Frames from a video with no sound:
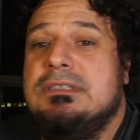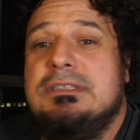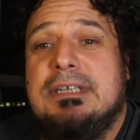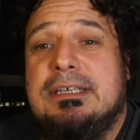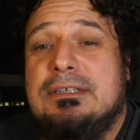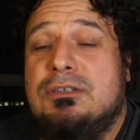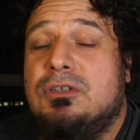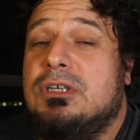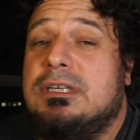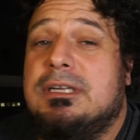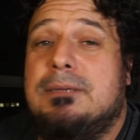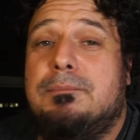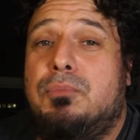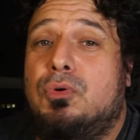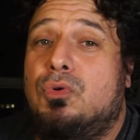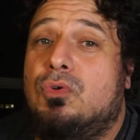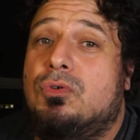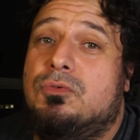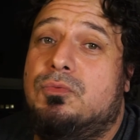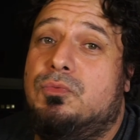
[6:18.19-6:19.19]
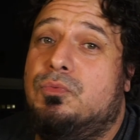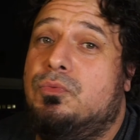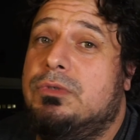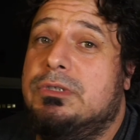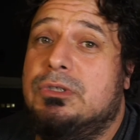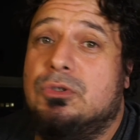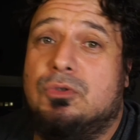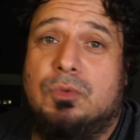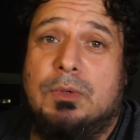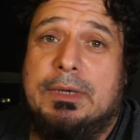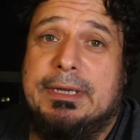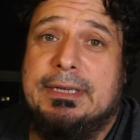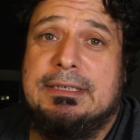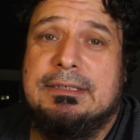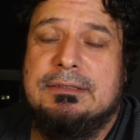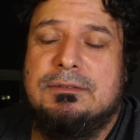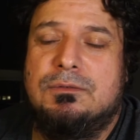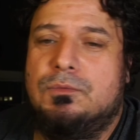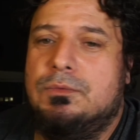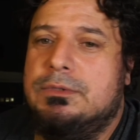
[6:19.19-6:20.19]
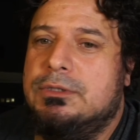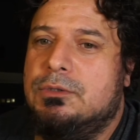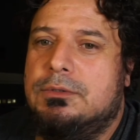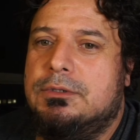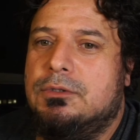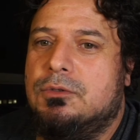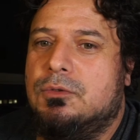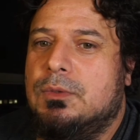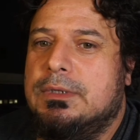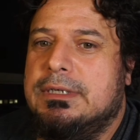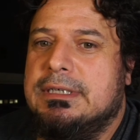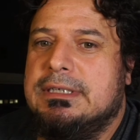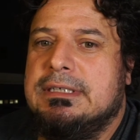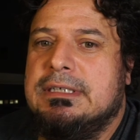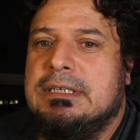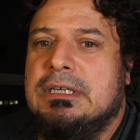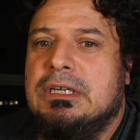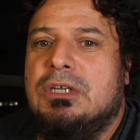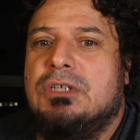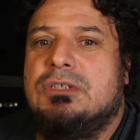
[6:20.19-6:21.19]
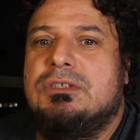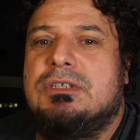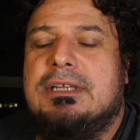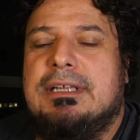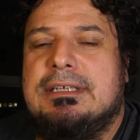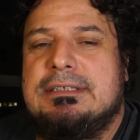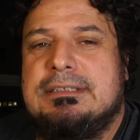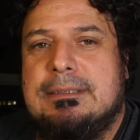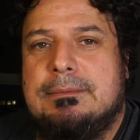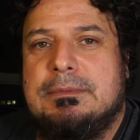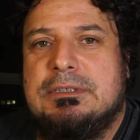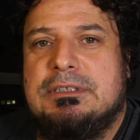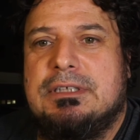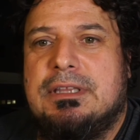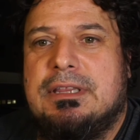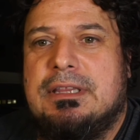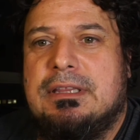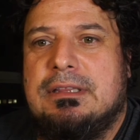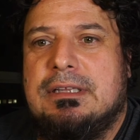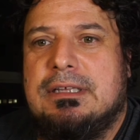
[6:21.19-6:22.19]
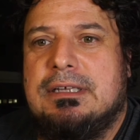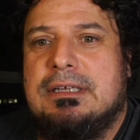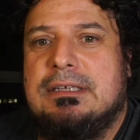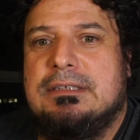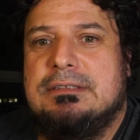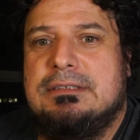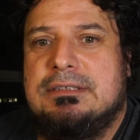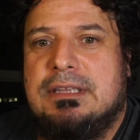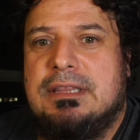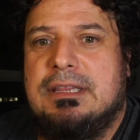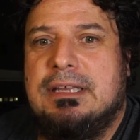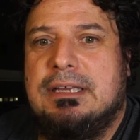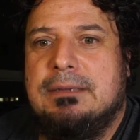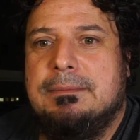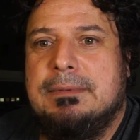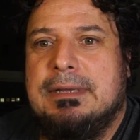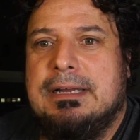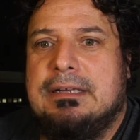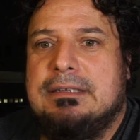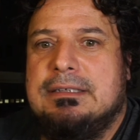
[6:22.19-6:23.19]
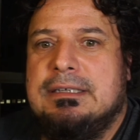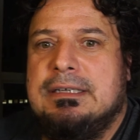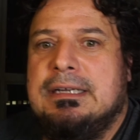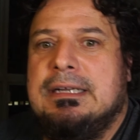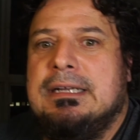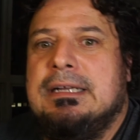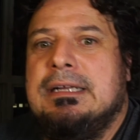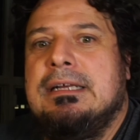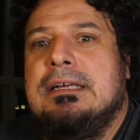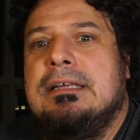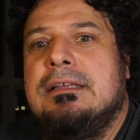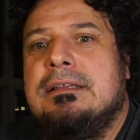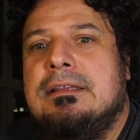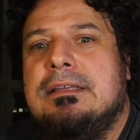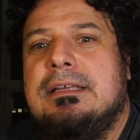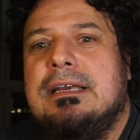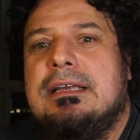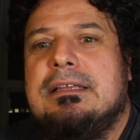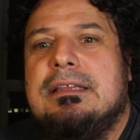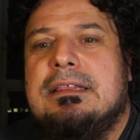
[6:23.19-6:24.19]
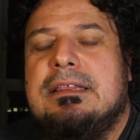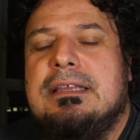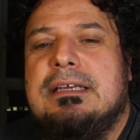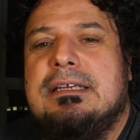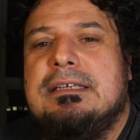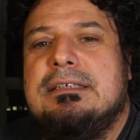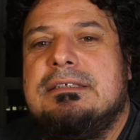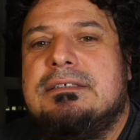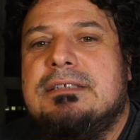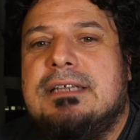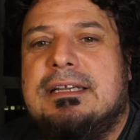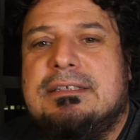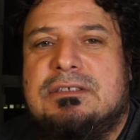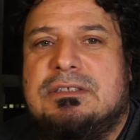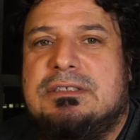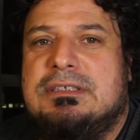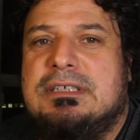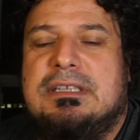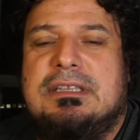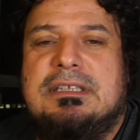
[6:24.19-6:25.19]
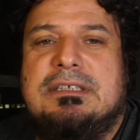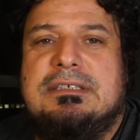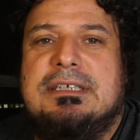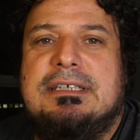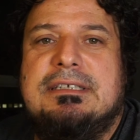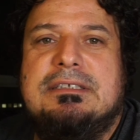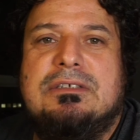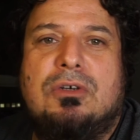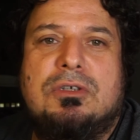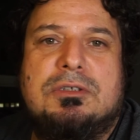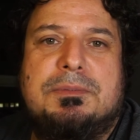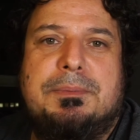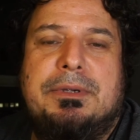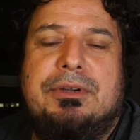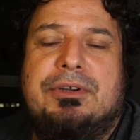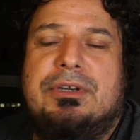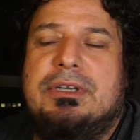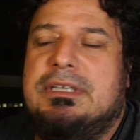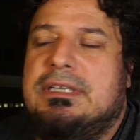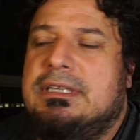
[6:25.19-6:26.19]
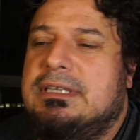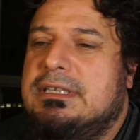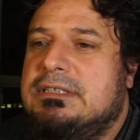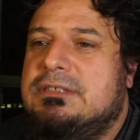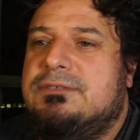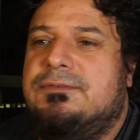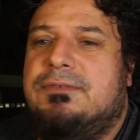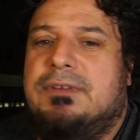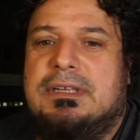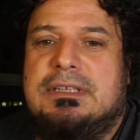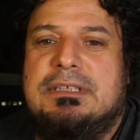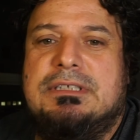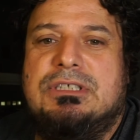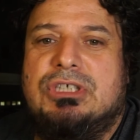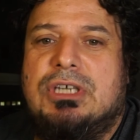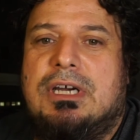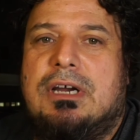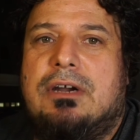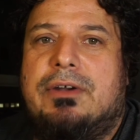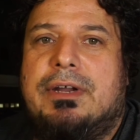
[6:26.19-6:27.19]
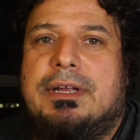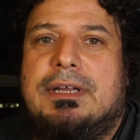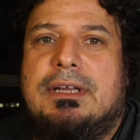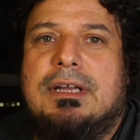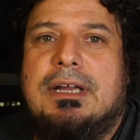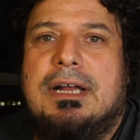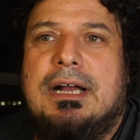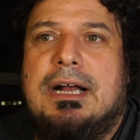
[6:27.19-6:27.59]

You're going to get bored real quick. So that's something to think about. The other thing is, as I said, the detox period is fairly jarring.